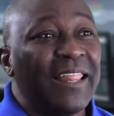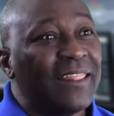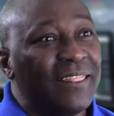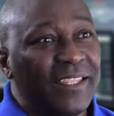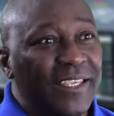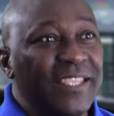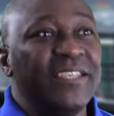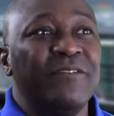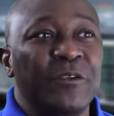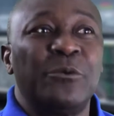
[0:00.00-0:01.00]
The
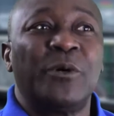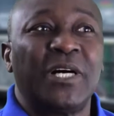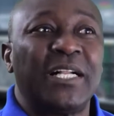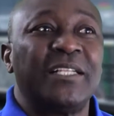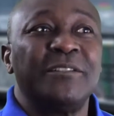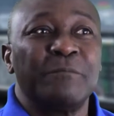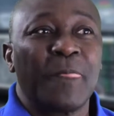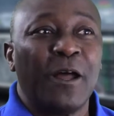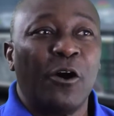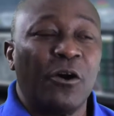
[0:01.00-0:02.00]
individual
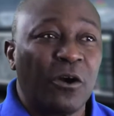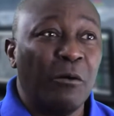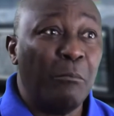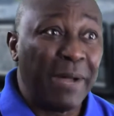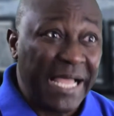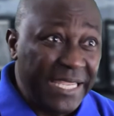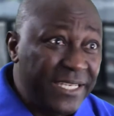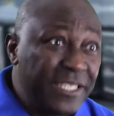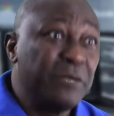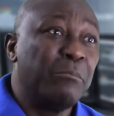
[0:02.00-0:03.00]
or combined
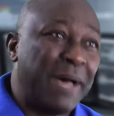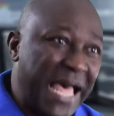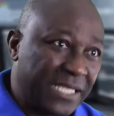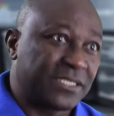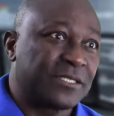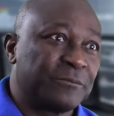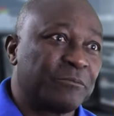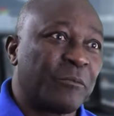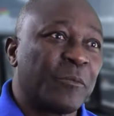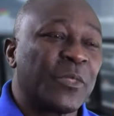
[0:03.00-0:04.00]
impacts
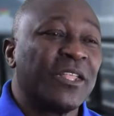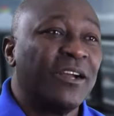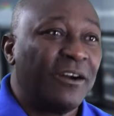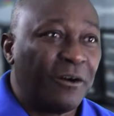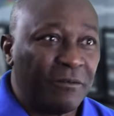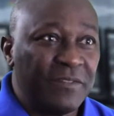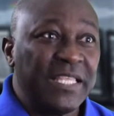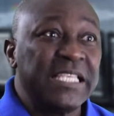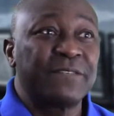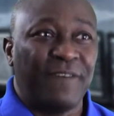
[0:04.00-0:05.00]
of
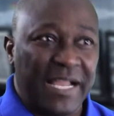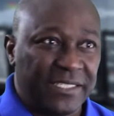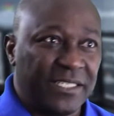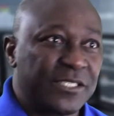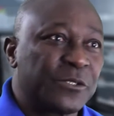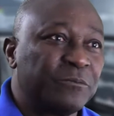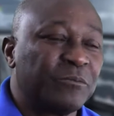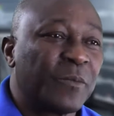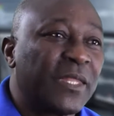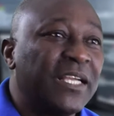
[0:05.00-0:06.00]
these factors
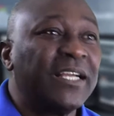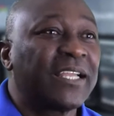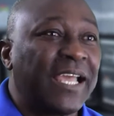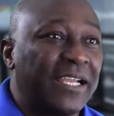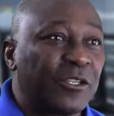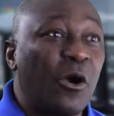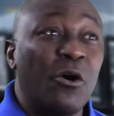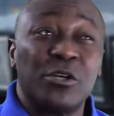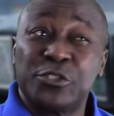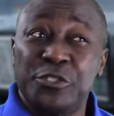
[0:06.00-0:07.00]
can
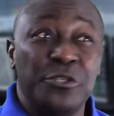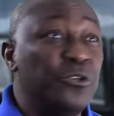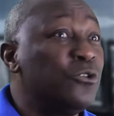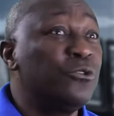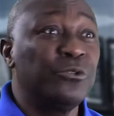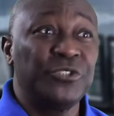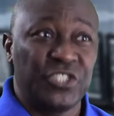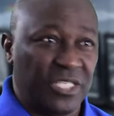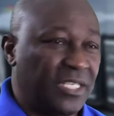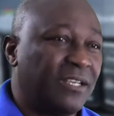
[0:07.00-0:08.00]
cause huge
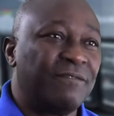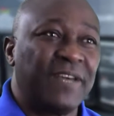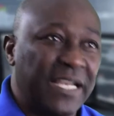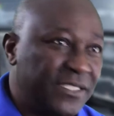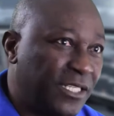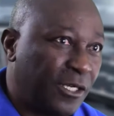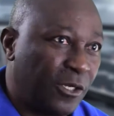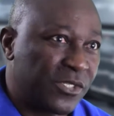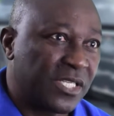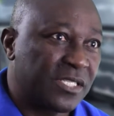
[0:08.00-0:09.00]
financial
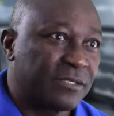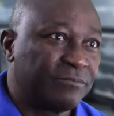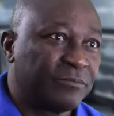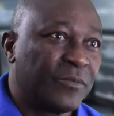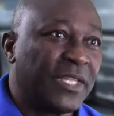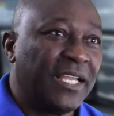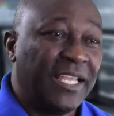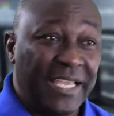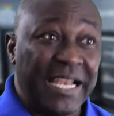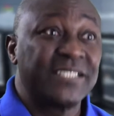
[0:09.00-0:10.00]
losses.
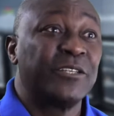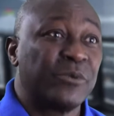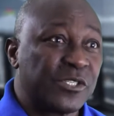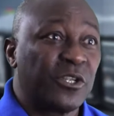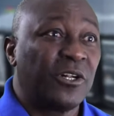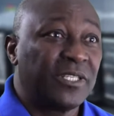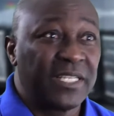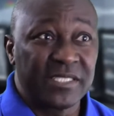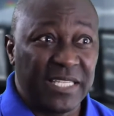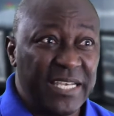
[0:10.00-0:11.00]
And as a result,
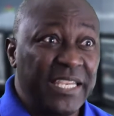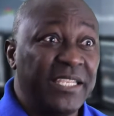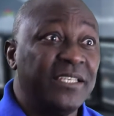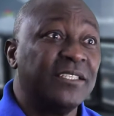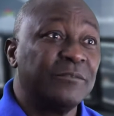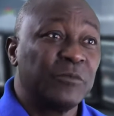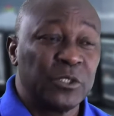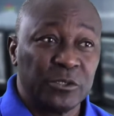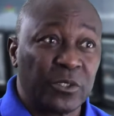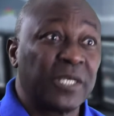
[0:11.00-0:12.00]
there's a need
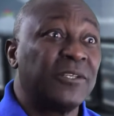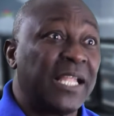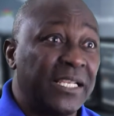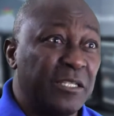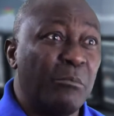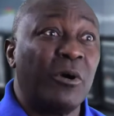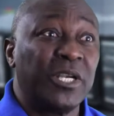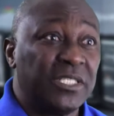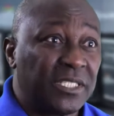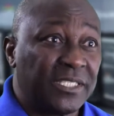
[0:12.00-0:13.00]
to regularly
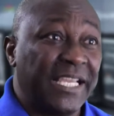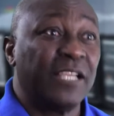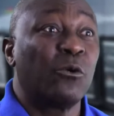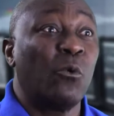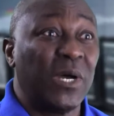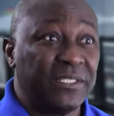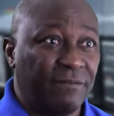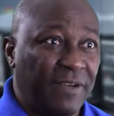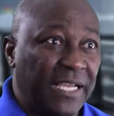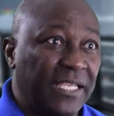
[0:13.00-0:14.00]
monitor and
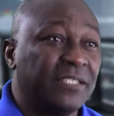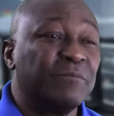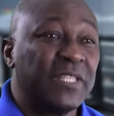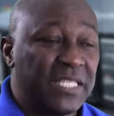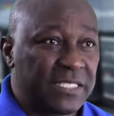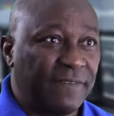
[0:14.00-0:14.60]
quantify these